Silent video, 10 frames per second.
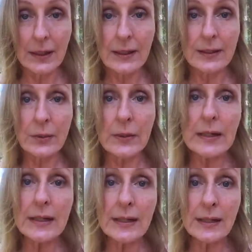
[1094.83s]
So
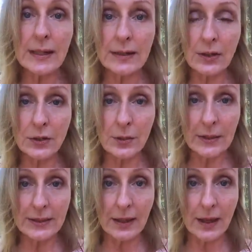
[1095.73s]
in the Tantra
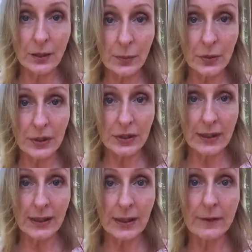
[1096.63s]
Massage
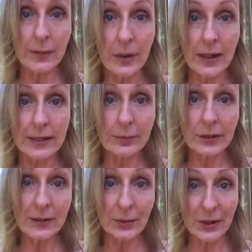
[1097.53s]
portion of the Body of
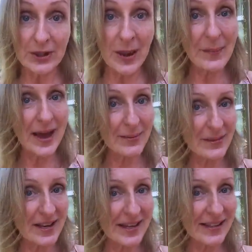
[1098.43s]
Bliss workshop
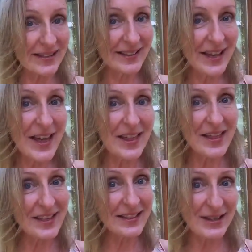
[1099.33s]
happening
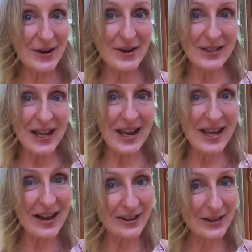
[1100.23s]
this
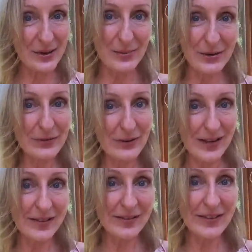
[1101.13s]
Thursday, October
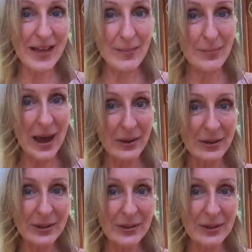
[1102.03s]
5th at
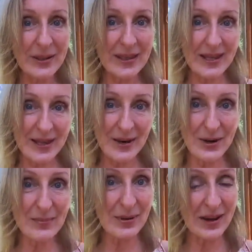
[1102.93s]
Powerscourt
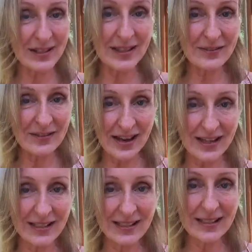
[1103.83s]
Theatre, Positive
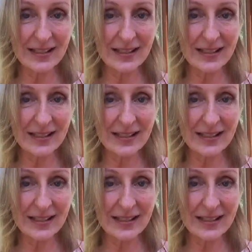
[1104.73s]
Nights,